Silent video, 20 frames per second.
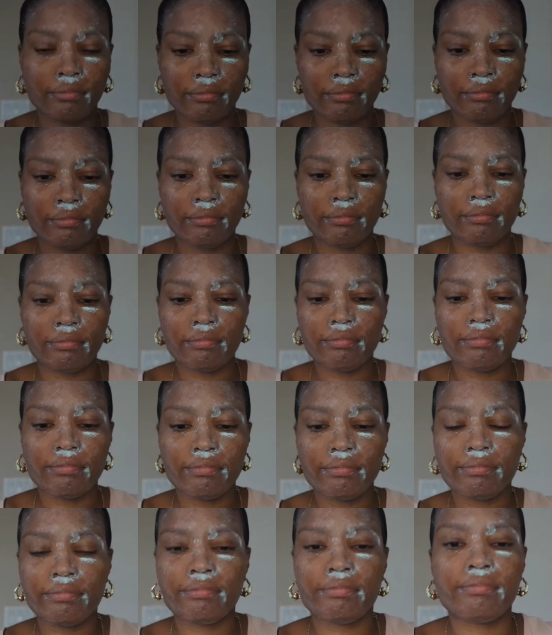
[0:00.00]

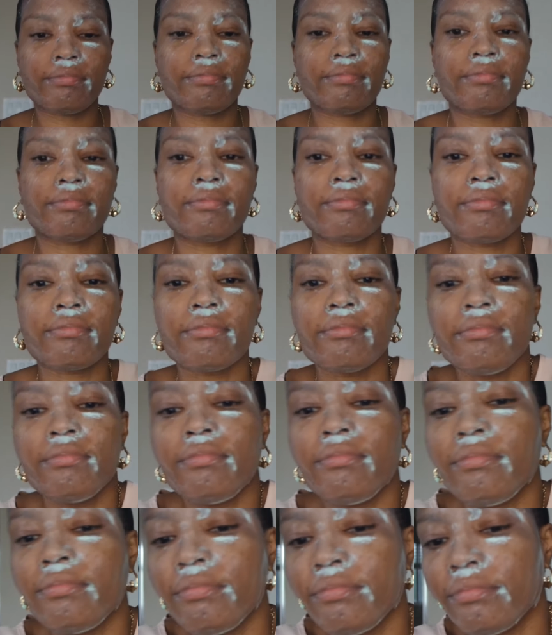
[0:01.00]

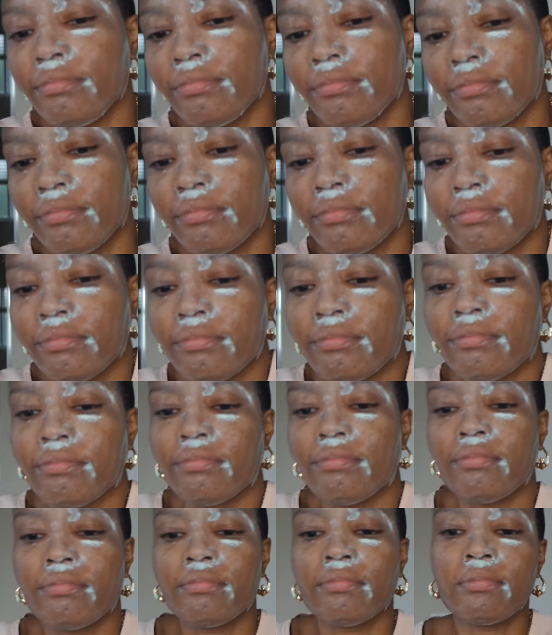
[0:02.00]

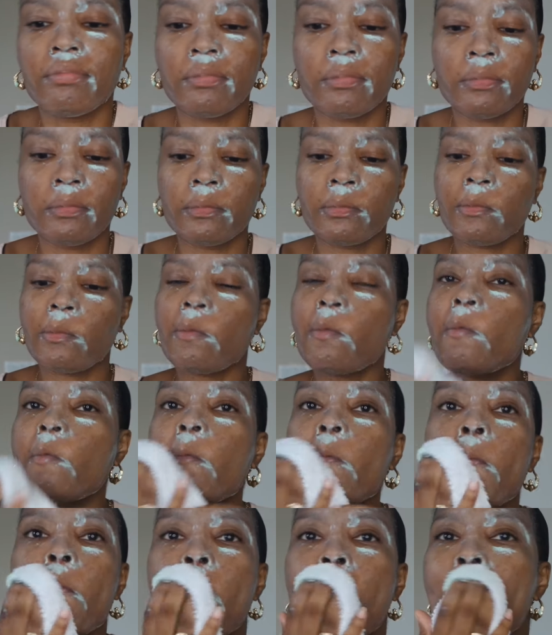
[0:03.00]

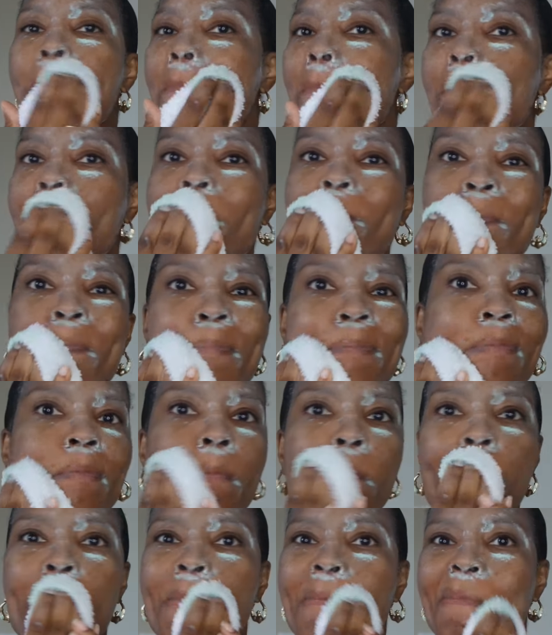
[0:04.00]

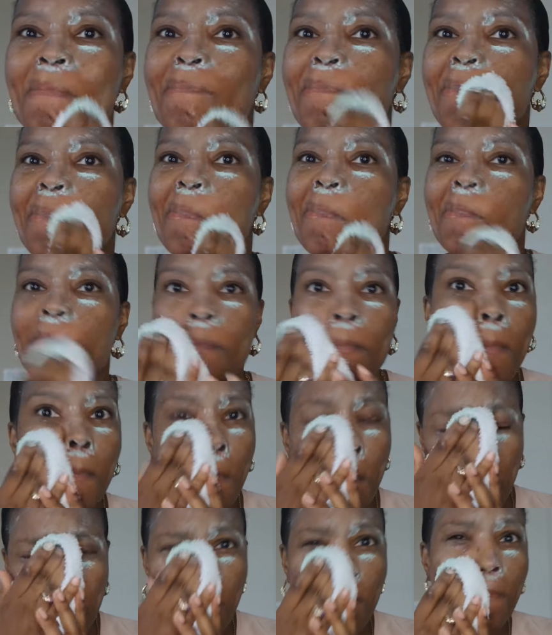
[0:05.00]

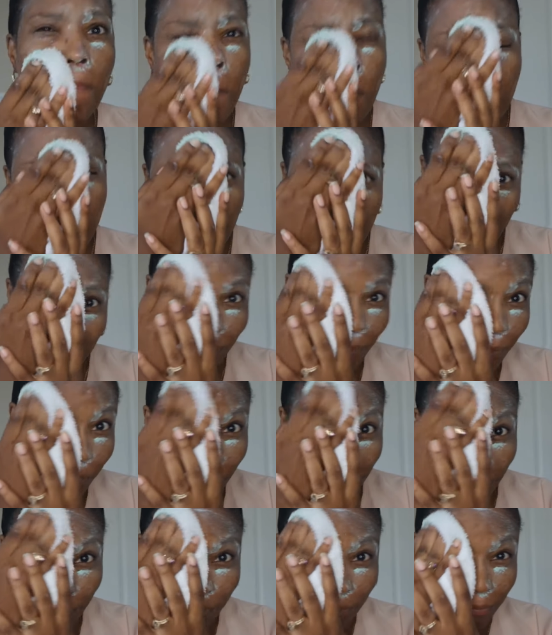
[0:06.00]

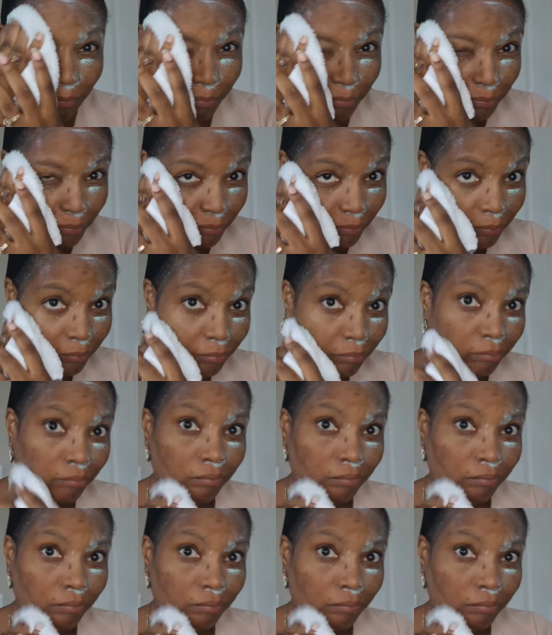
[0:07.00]
Nobody speaks.